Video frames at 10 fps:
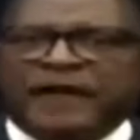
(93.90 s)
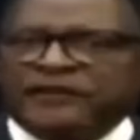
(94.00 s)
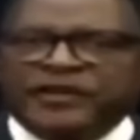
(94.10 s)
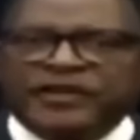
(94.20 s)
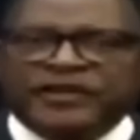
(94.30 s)

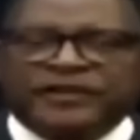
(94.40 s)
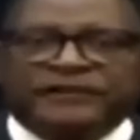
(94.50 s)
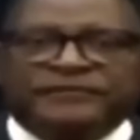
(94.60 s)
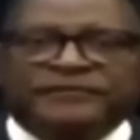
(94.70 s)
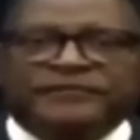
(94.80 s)
I'm
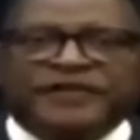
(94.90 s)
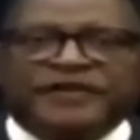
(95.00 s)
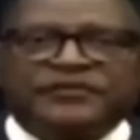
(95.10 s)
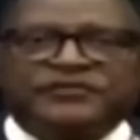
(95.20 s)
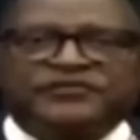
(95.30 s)
here
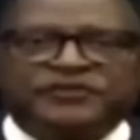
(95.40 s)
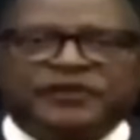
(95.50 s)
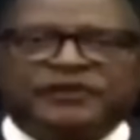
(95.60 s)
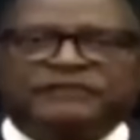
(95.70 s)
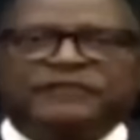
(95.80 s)
to
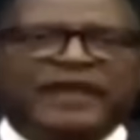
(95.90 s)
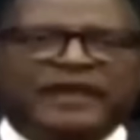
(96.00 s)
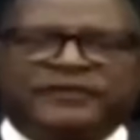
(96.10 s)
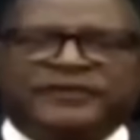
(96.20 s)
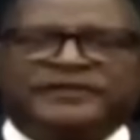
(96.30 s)
serve
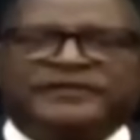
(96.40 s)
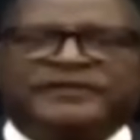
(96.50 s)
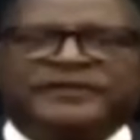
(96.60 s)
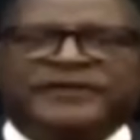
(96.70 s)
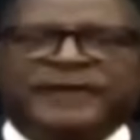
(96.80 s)

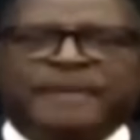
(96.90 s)
Malawians.